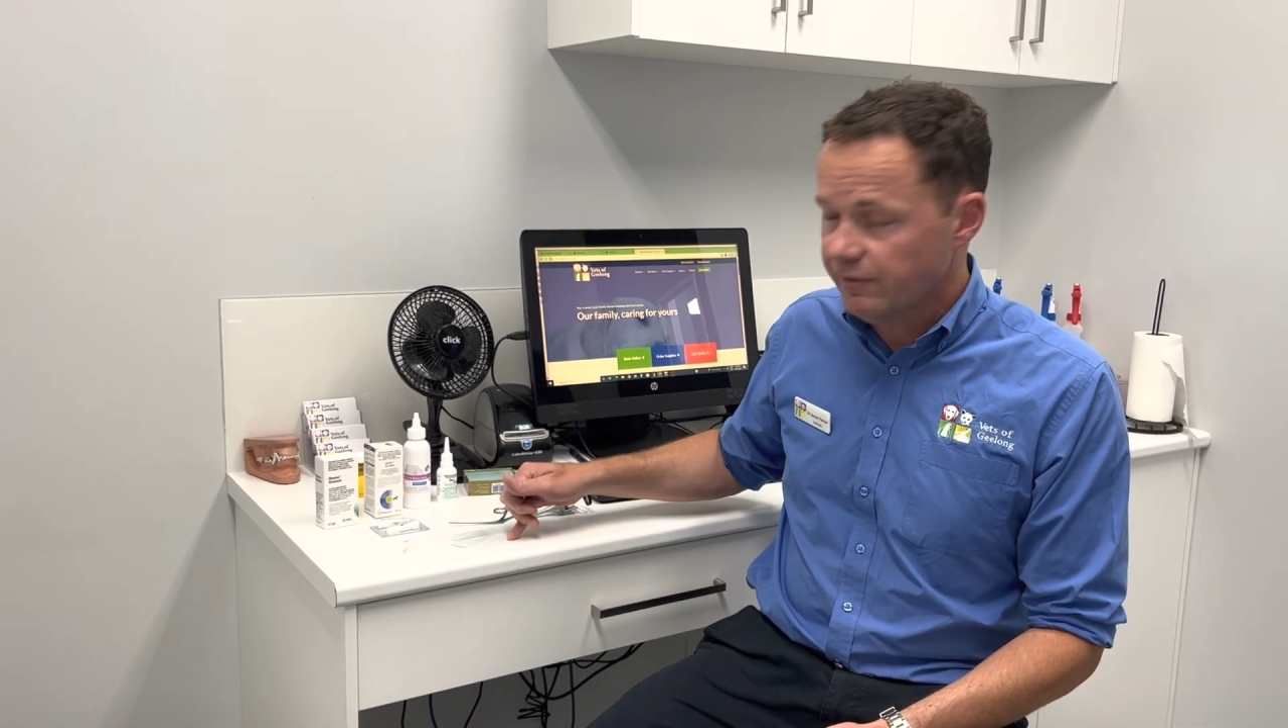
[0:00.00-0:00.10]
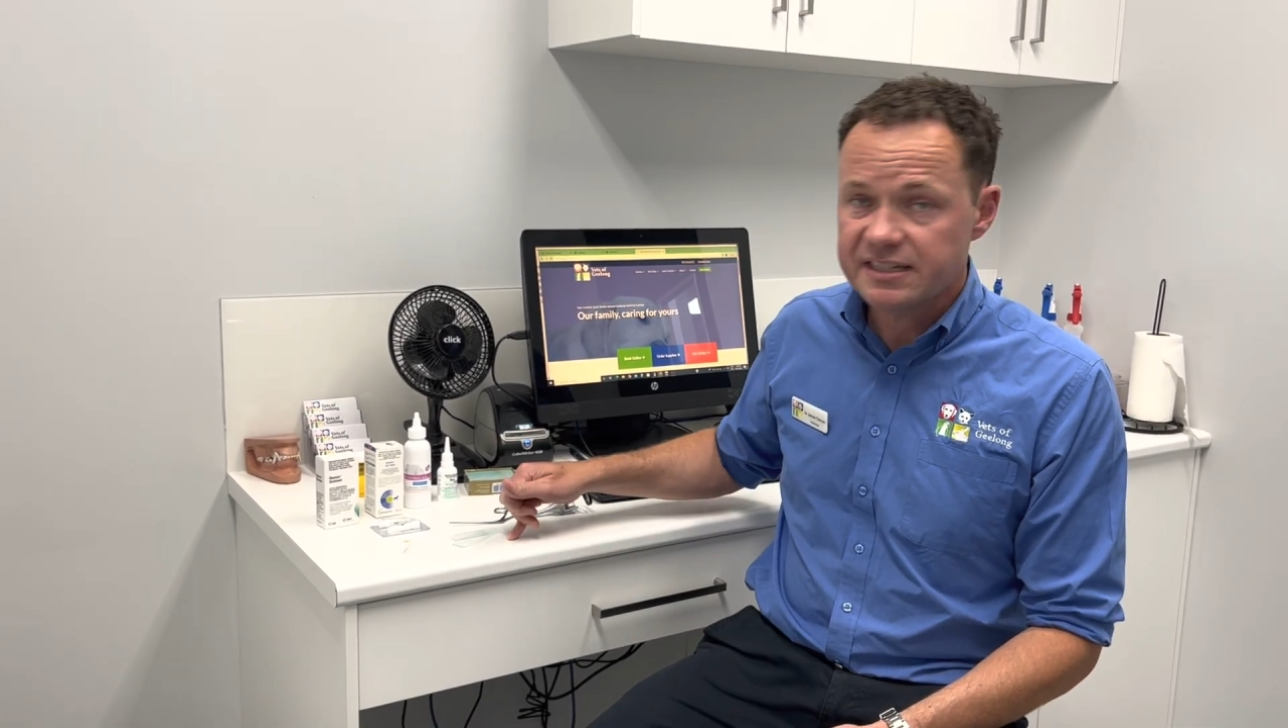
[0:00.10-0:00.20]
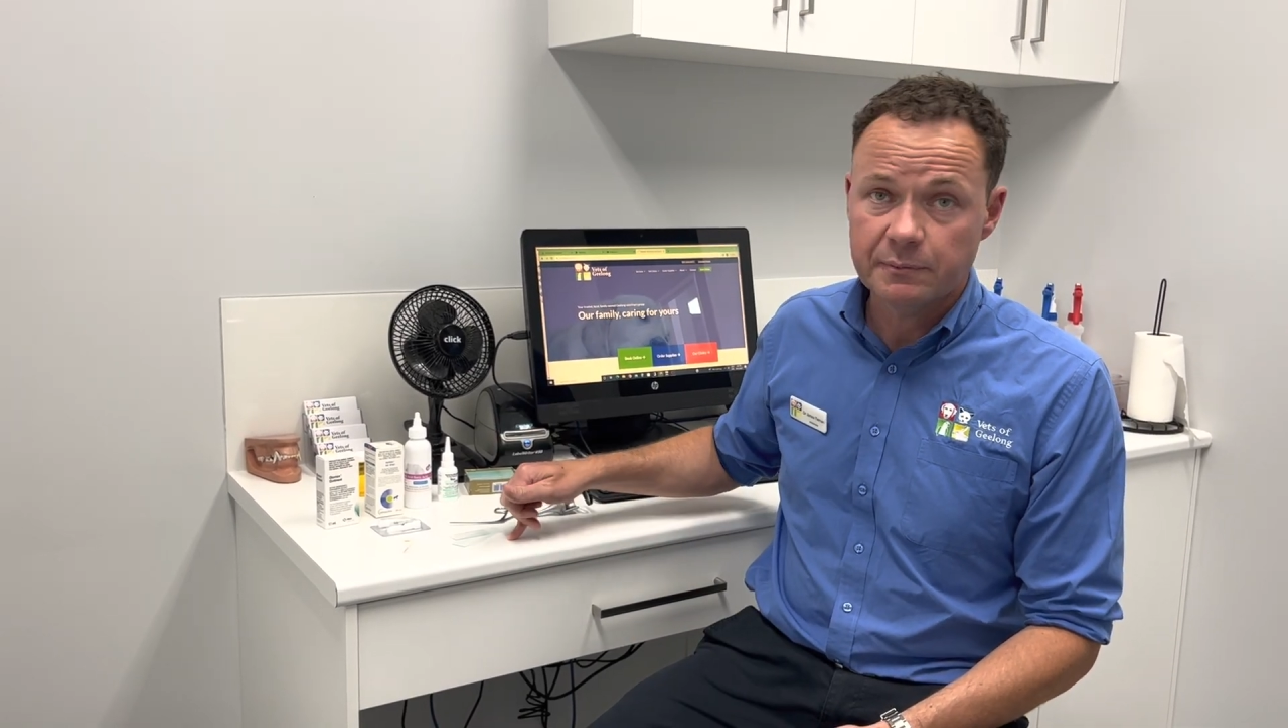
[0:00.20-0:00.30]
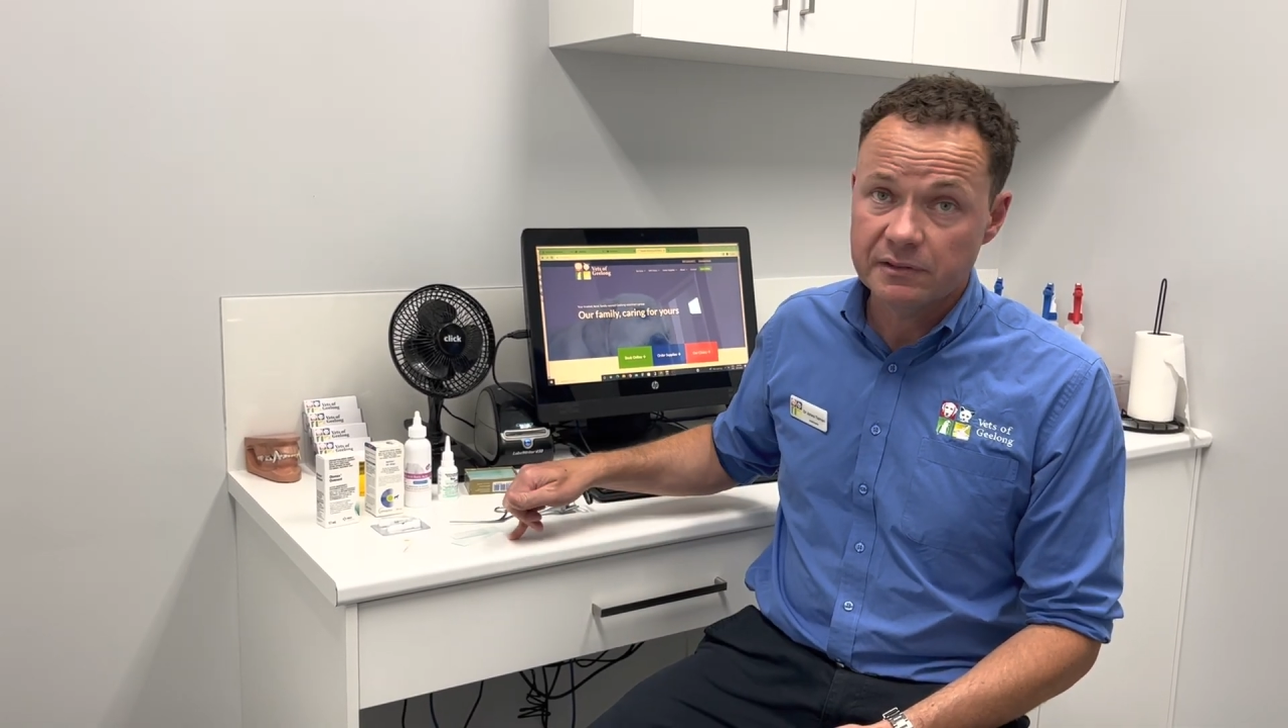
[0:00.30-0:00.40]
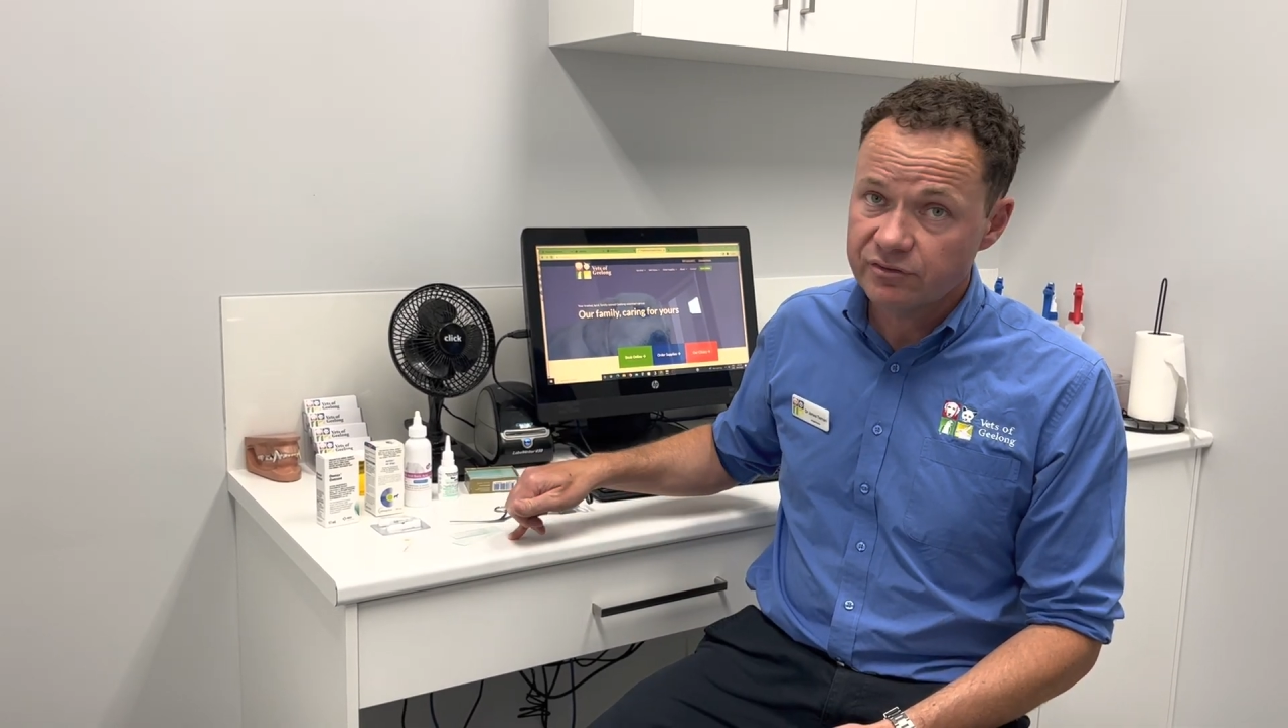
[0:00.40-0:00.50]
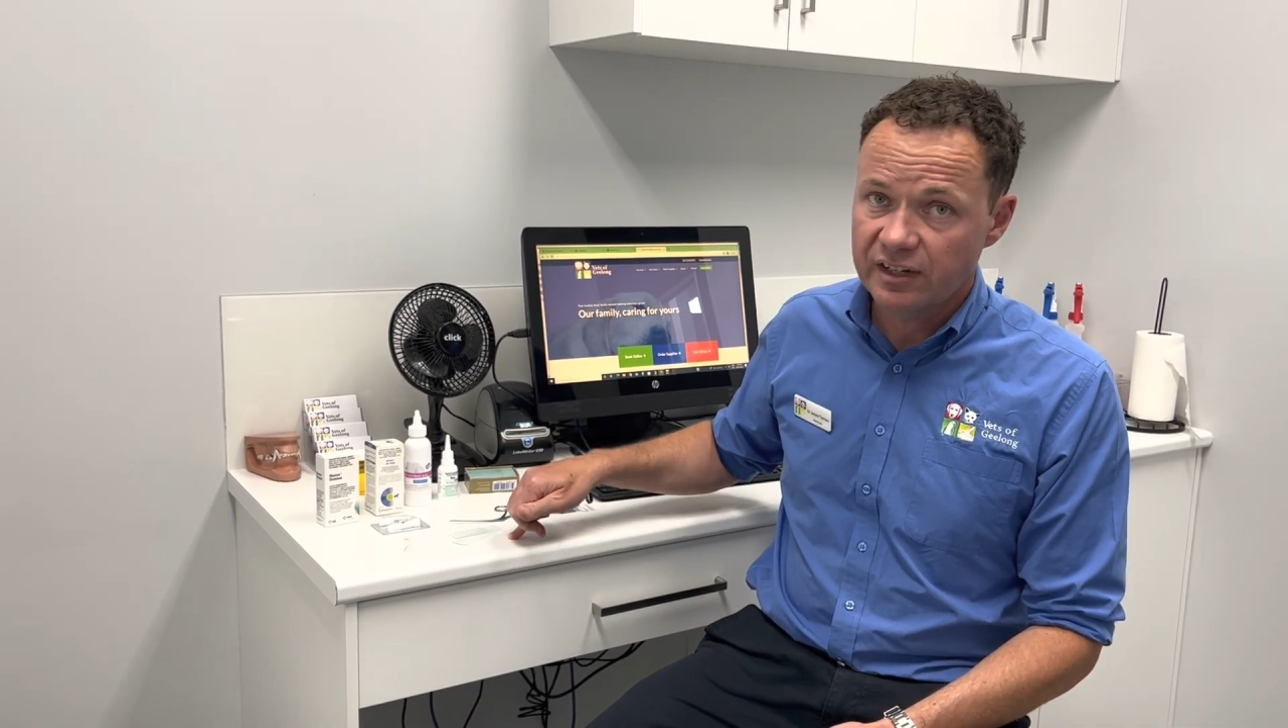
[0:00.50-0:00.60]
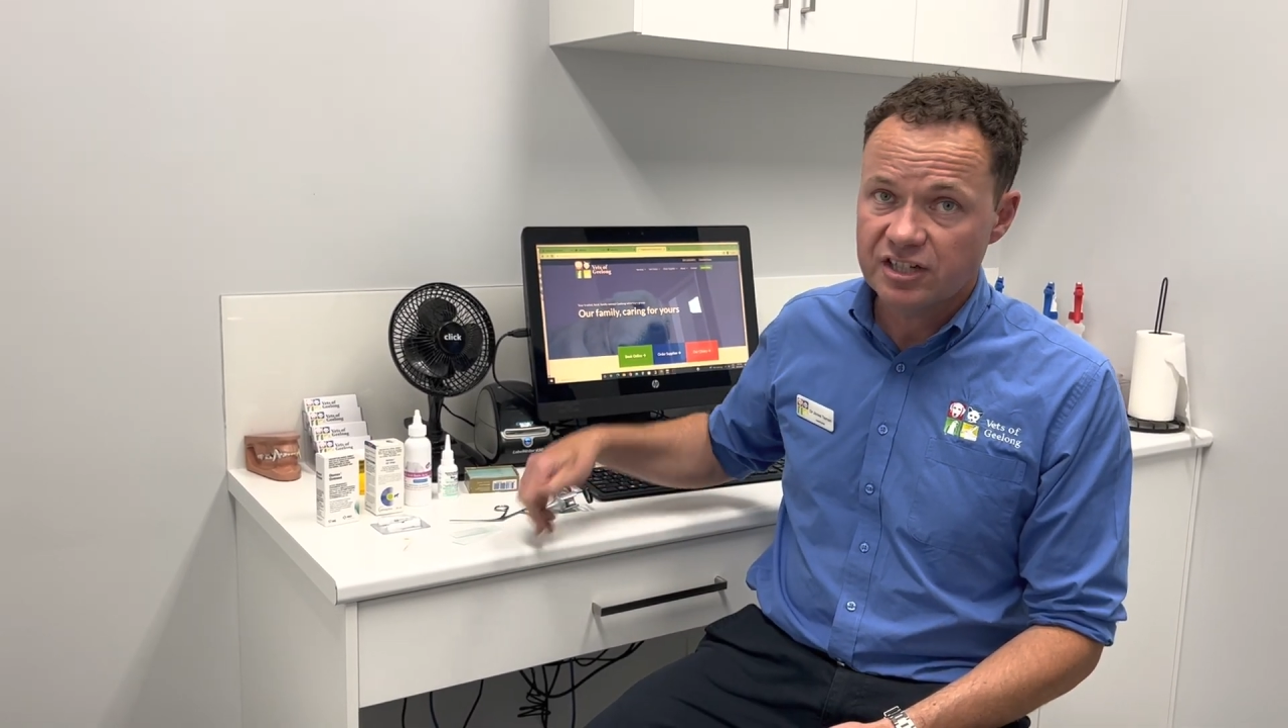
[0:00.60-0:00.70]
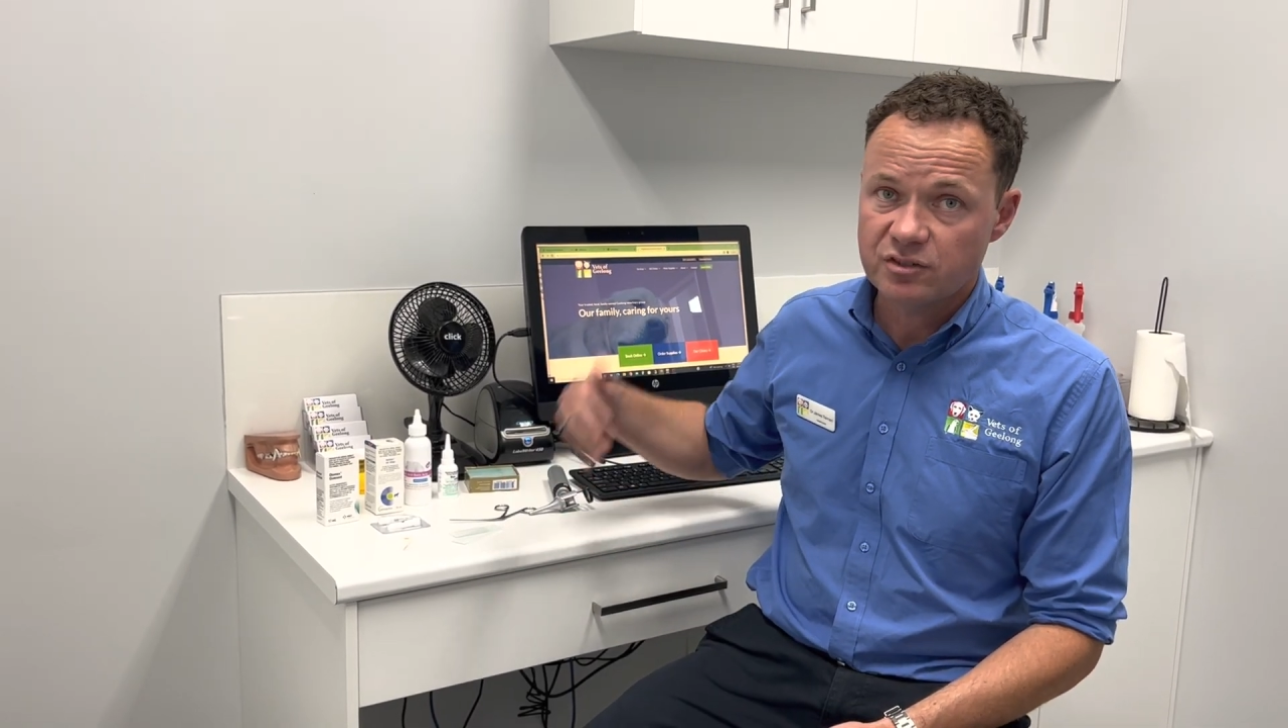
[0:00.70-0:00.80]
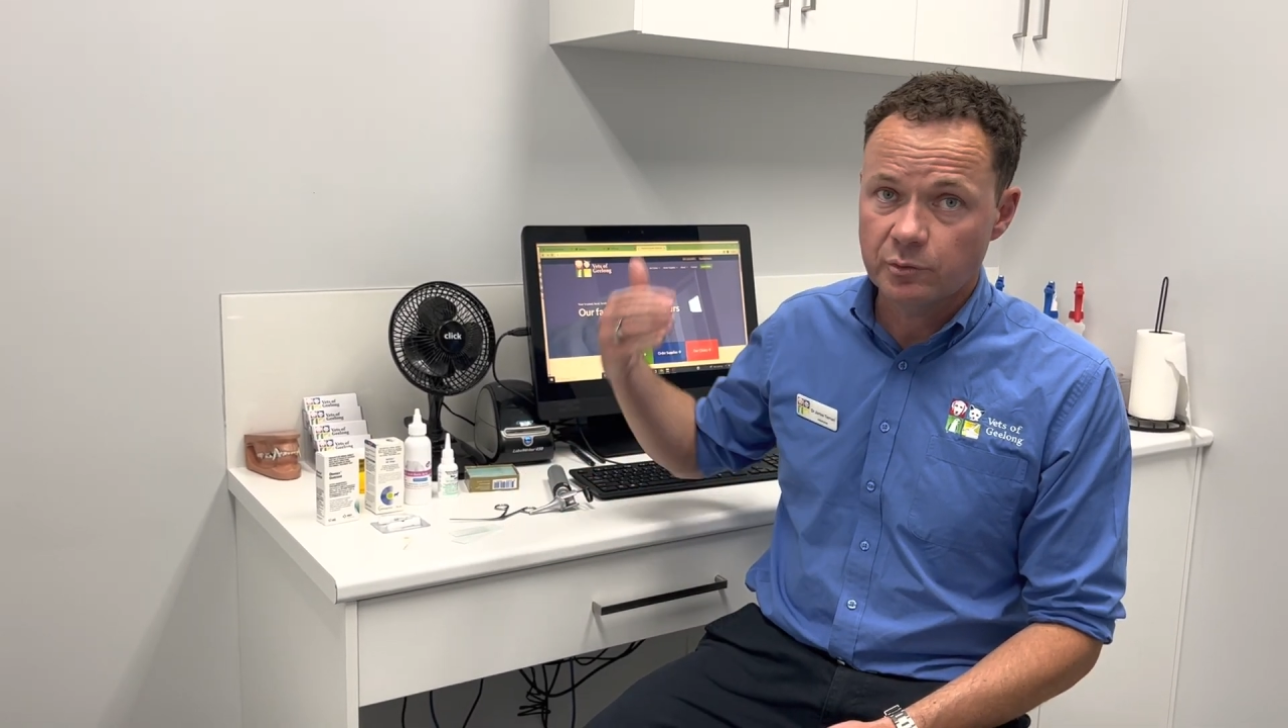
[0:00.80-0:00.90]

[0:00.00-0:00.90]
some infection,